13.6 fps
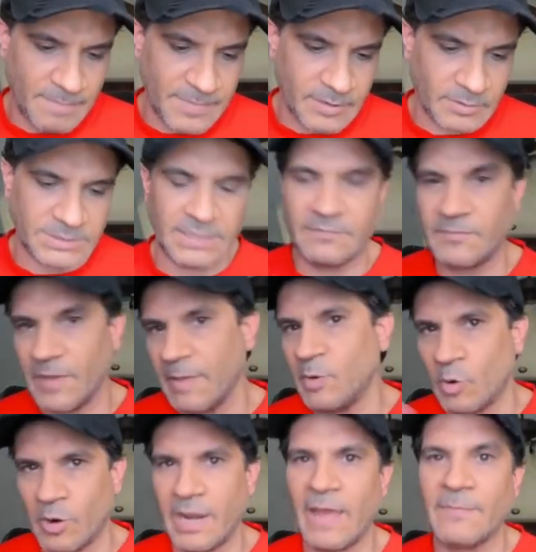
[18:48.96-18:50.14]
was in
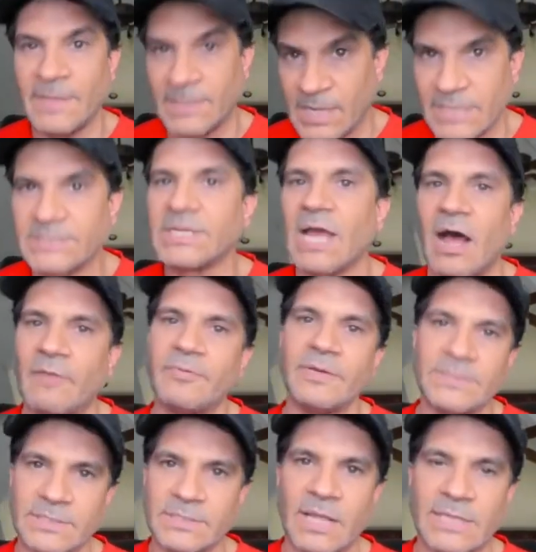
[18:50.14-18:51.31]
February at the DICE
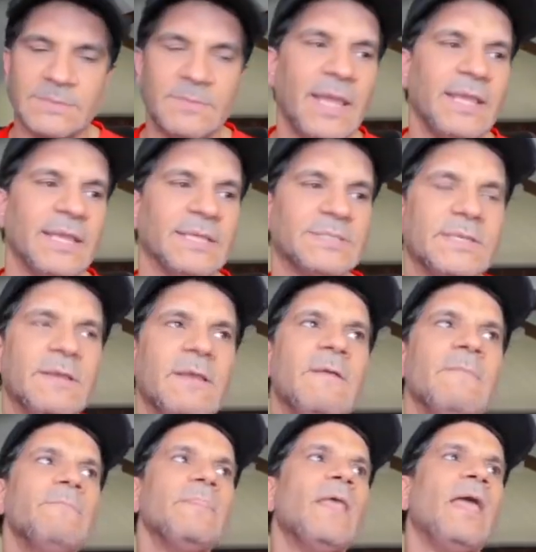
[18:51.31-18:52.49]
conference in Las Vegas,
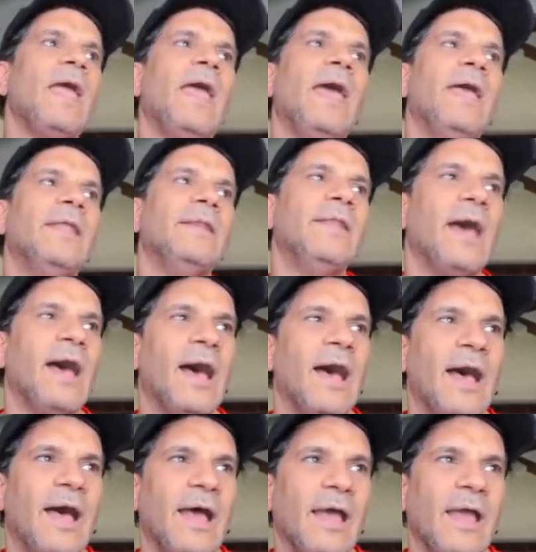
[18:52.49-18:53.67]
and
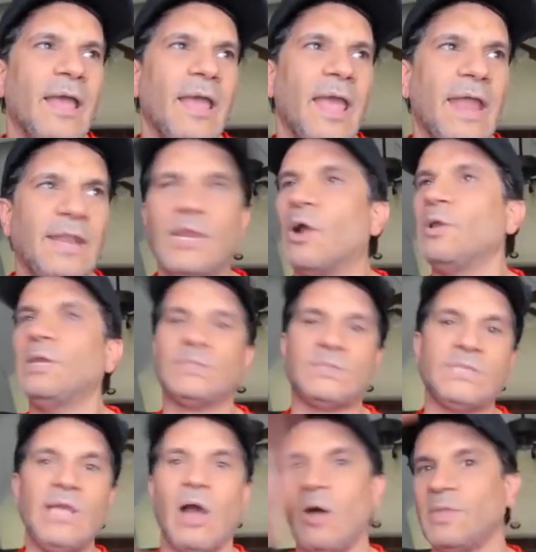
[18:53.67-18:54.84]
you
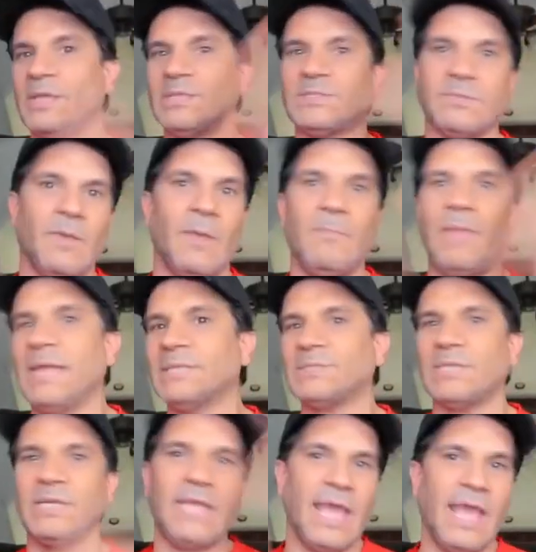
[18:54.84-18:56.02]
see all these
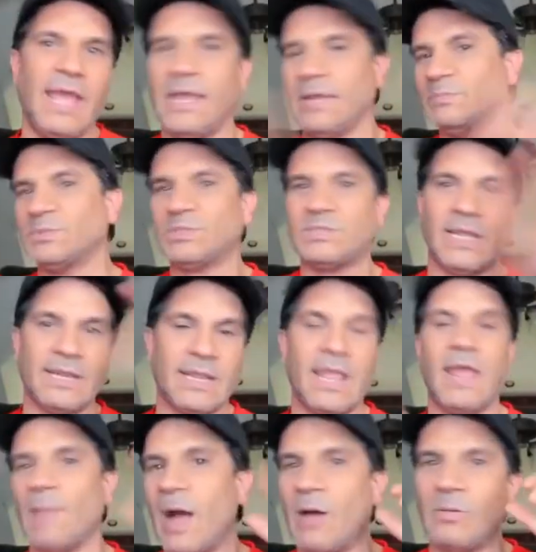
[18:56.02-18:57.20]
amazing games that
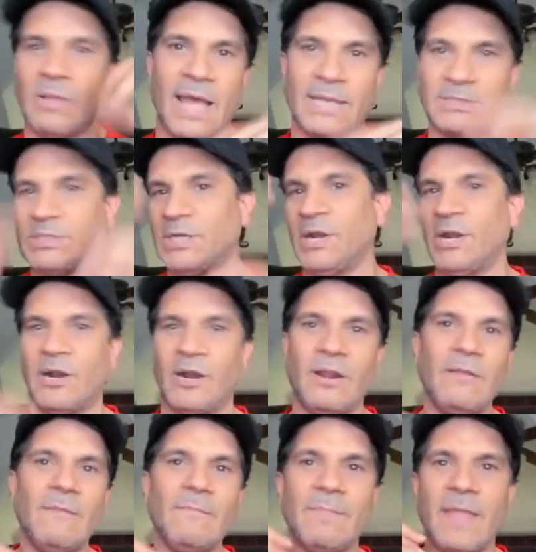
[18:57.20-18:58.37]
came out last year,
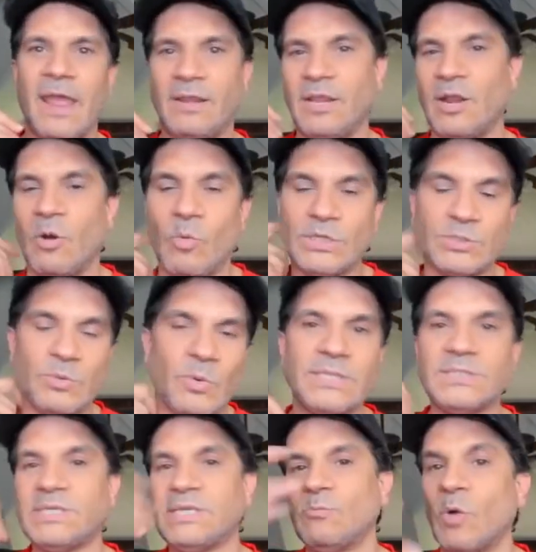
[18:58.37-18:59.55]
and
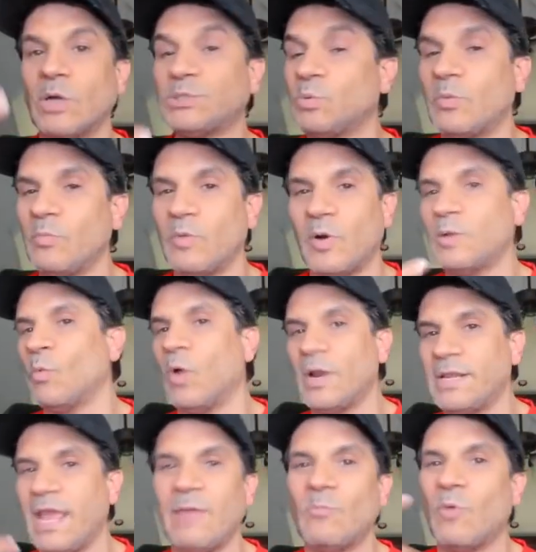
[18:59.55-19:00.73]
what
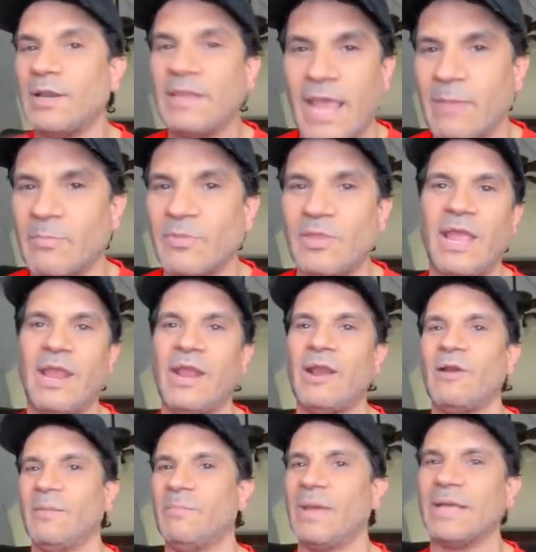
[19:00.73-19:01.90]
game won Game of the Year
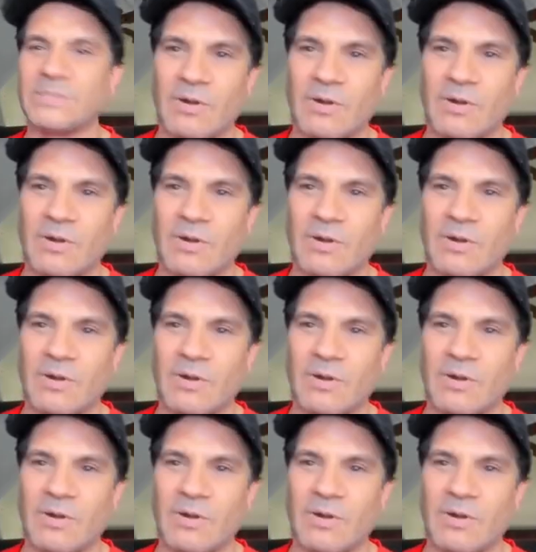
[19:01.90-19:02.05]
and Best